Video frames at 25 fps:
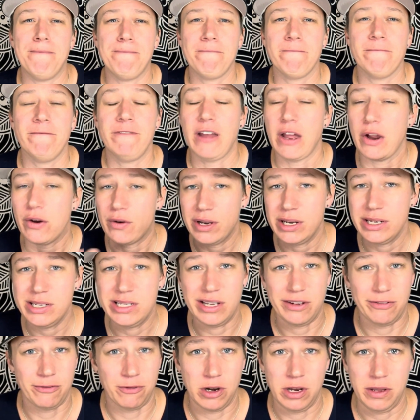Very
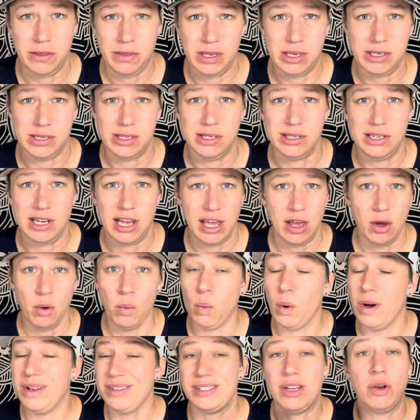different than today. It
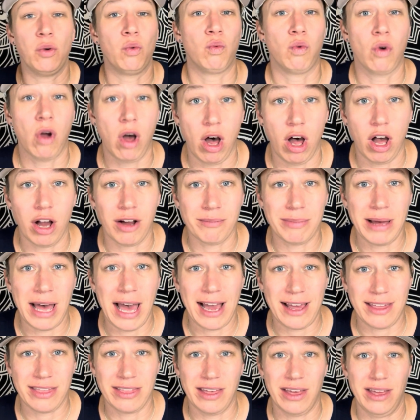wasn't wrong
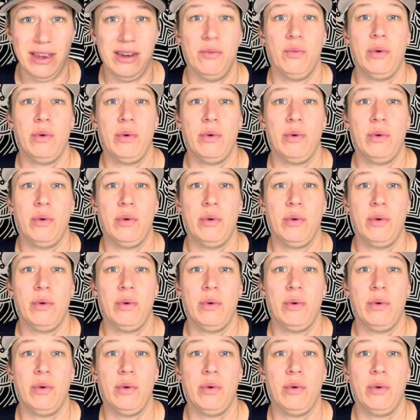back then.